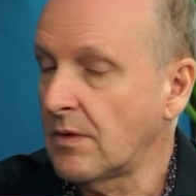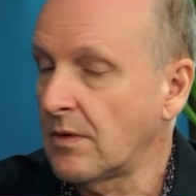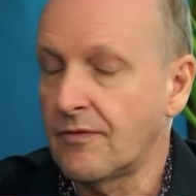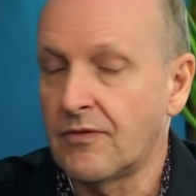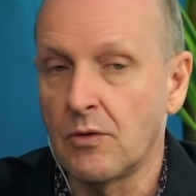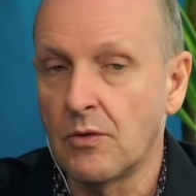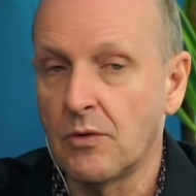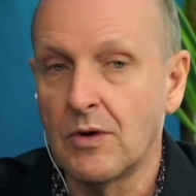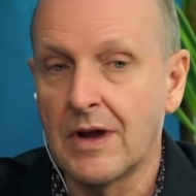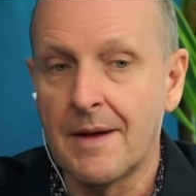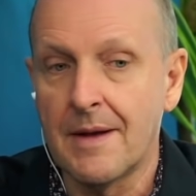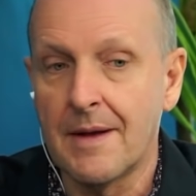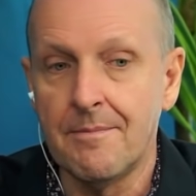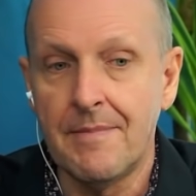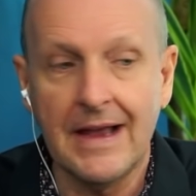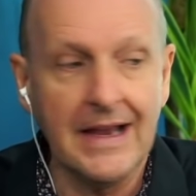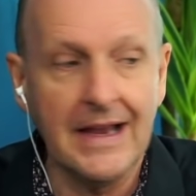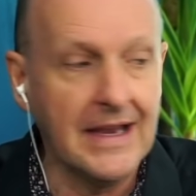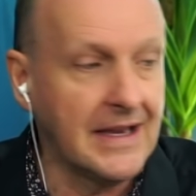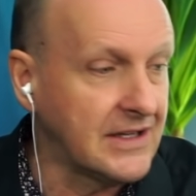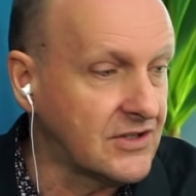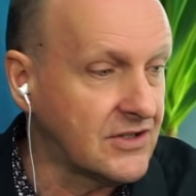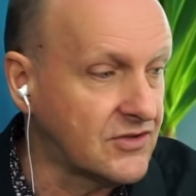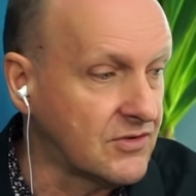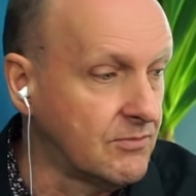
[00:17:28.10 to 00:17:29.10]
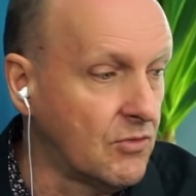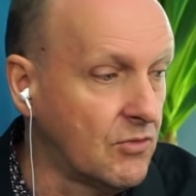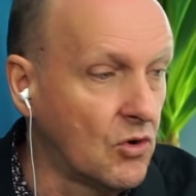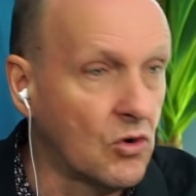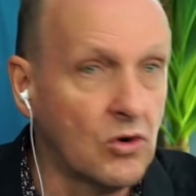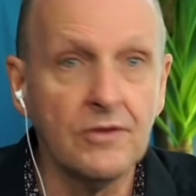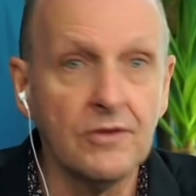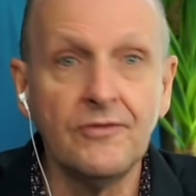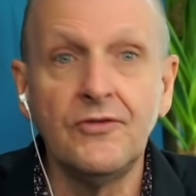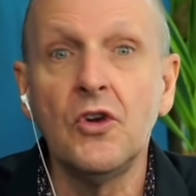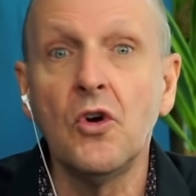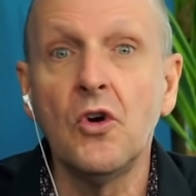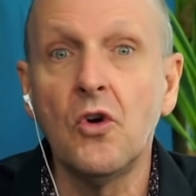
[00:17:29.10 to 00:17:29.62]
Then we'll come back and get to more
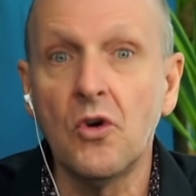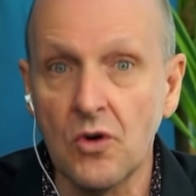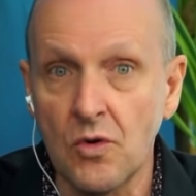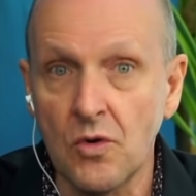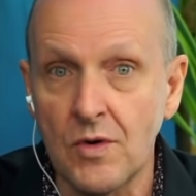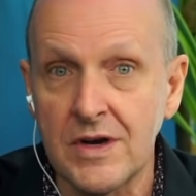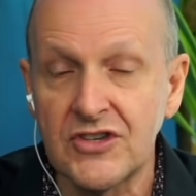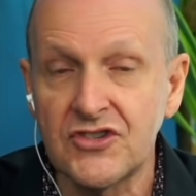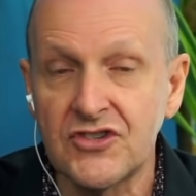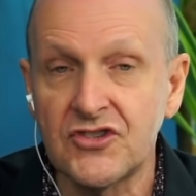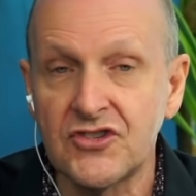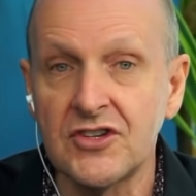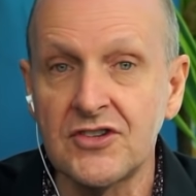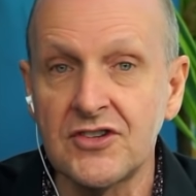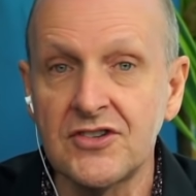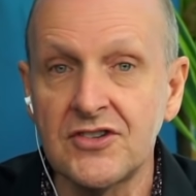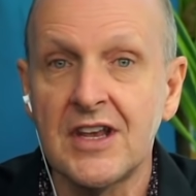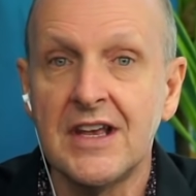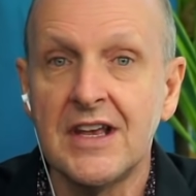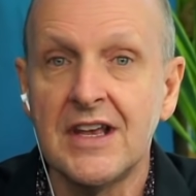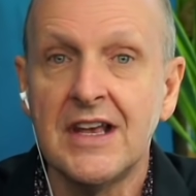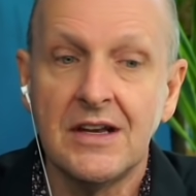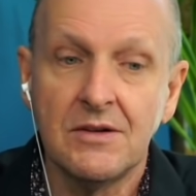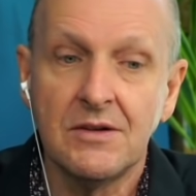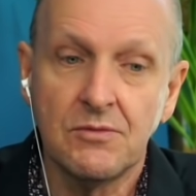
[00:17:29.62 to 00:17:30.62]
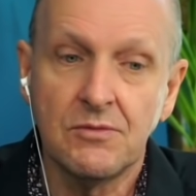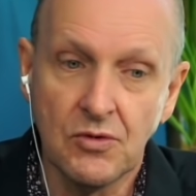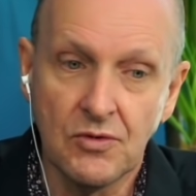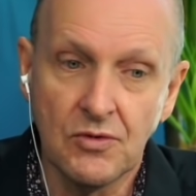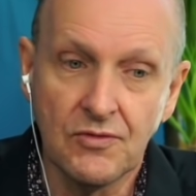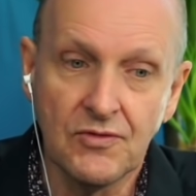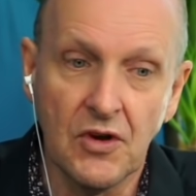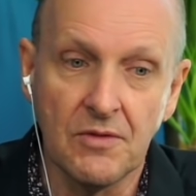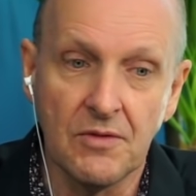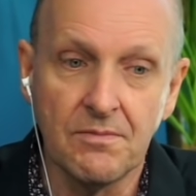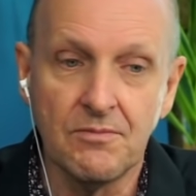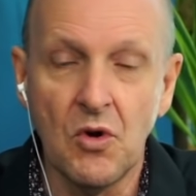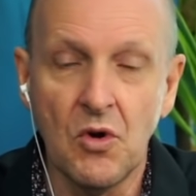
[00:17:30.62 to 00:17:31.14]
of your questions. We've
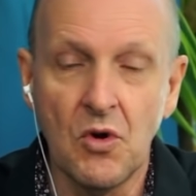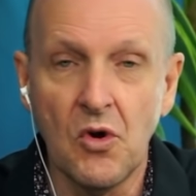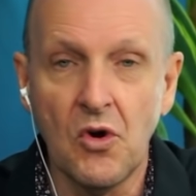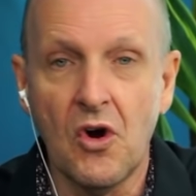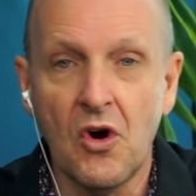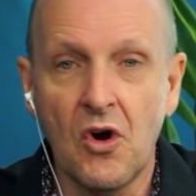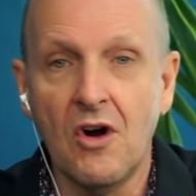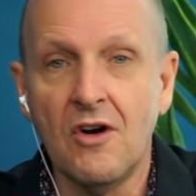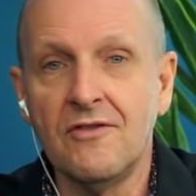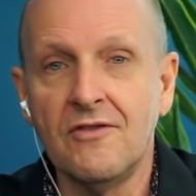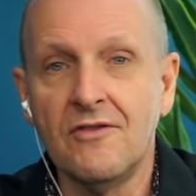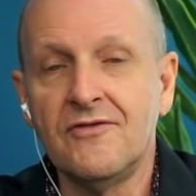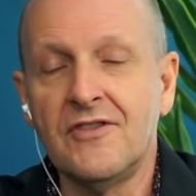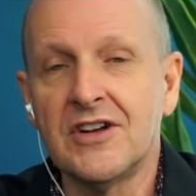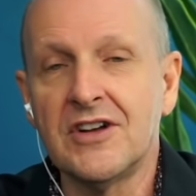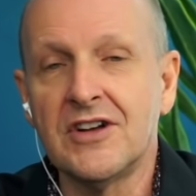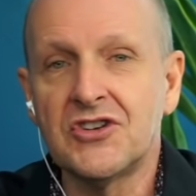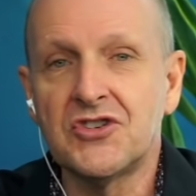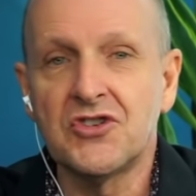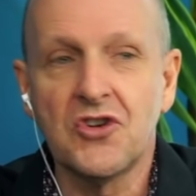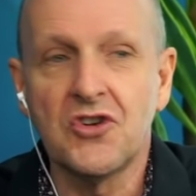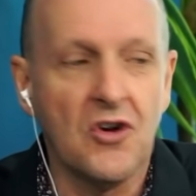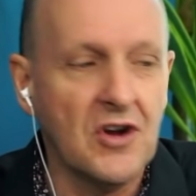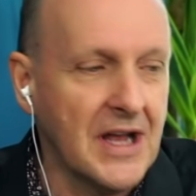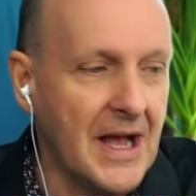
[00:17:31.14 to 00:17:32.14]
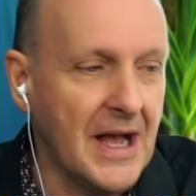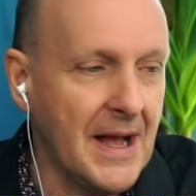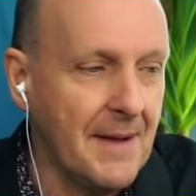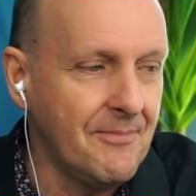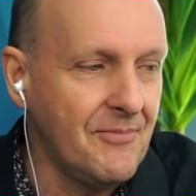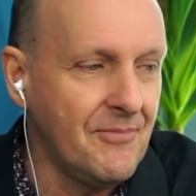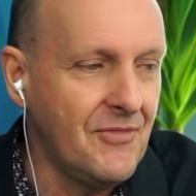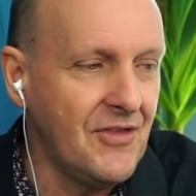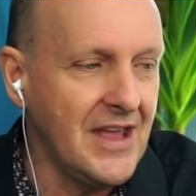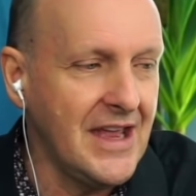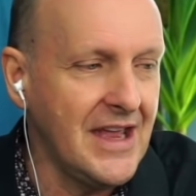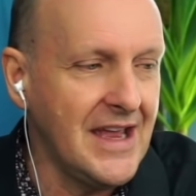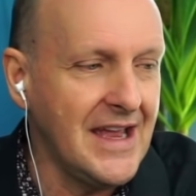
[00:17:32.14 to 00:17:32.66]
got more of Chock up
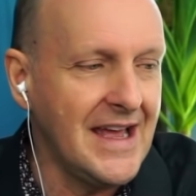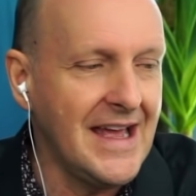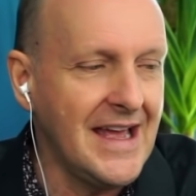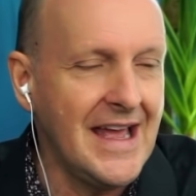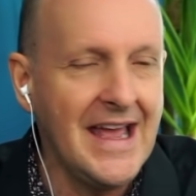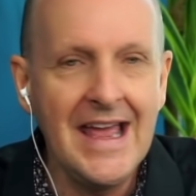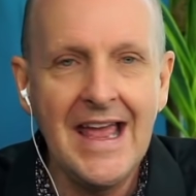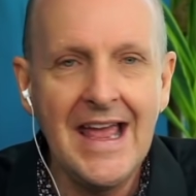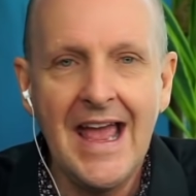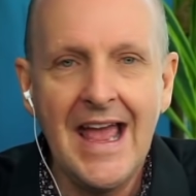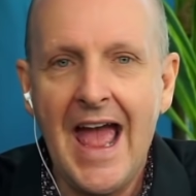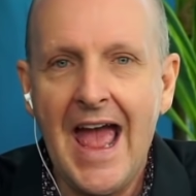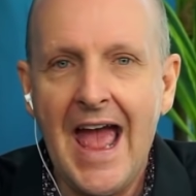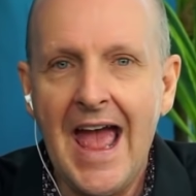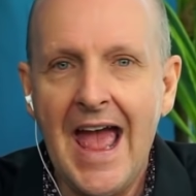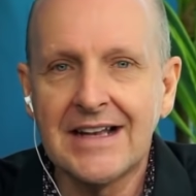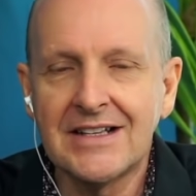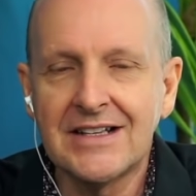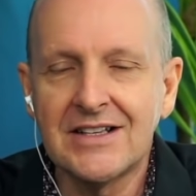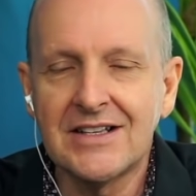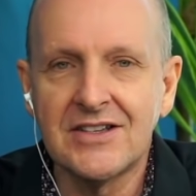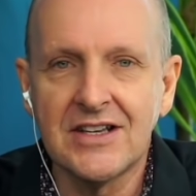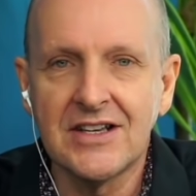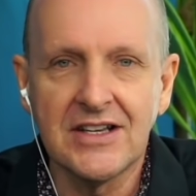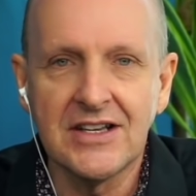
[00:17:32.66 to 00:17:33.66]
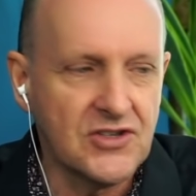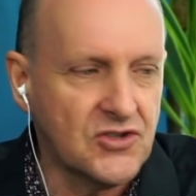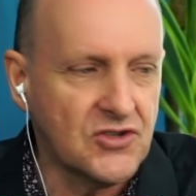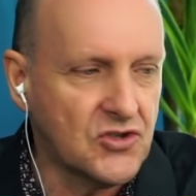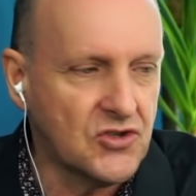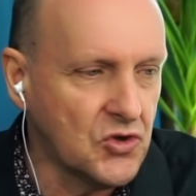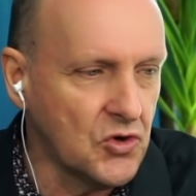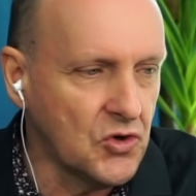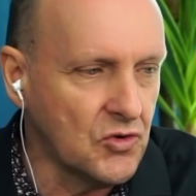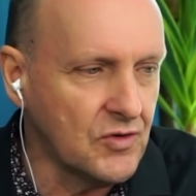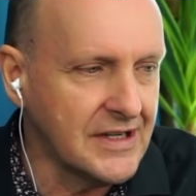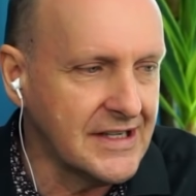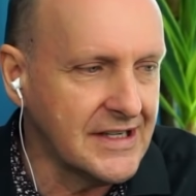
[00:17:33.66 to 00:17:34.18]
there at
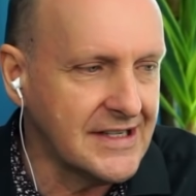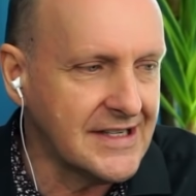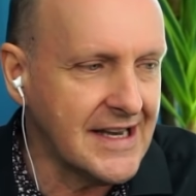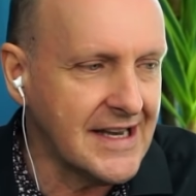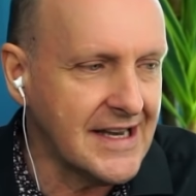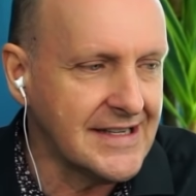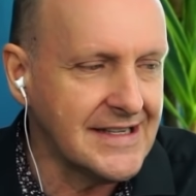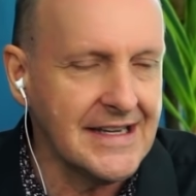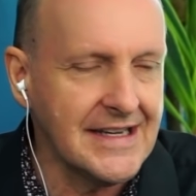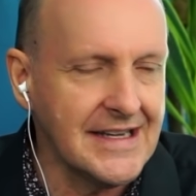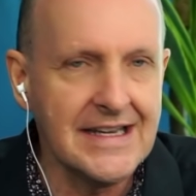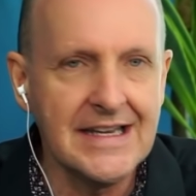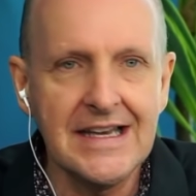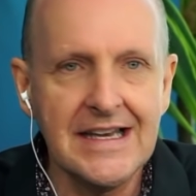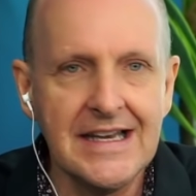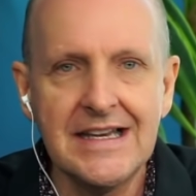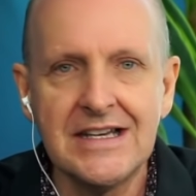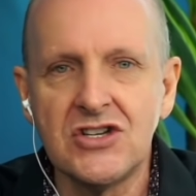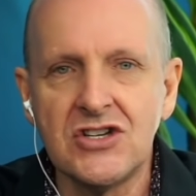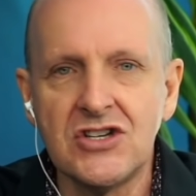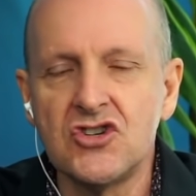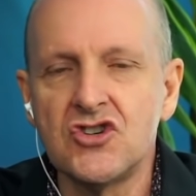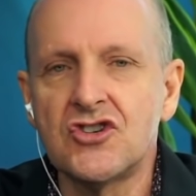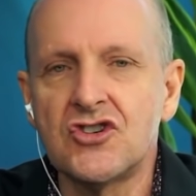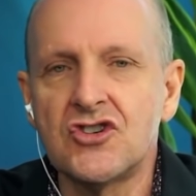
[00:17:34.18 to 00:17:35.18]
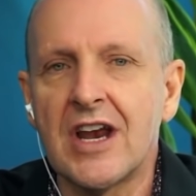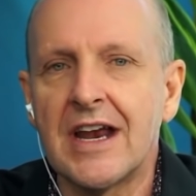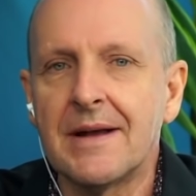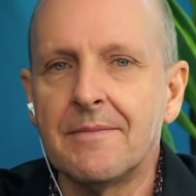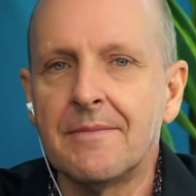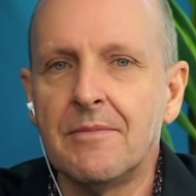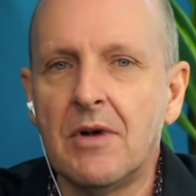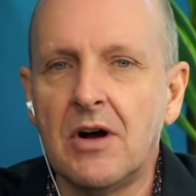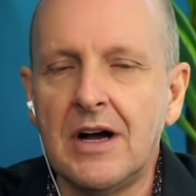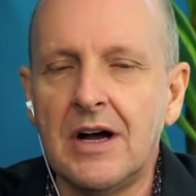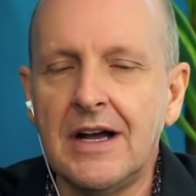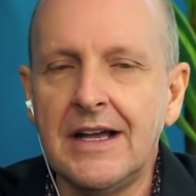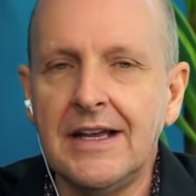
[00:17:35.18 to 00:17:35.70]
Touring Centre in Chiang
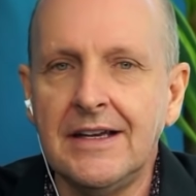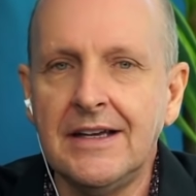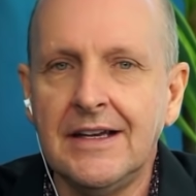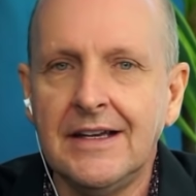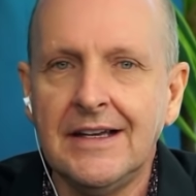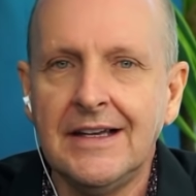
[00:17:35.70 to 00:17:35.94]
Mai.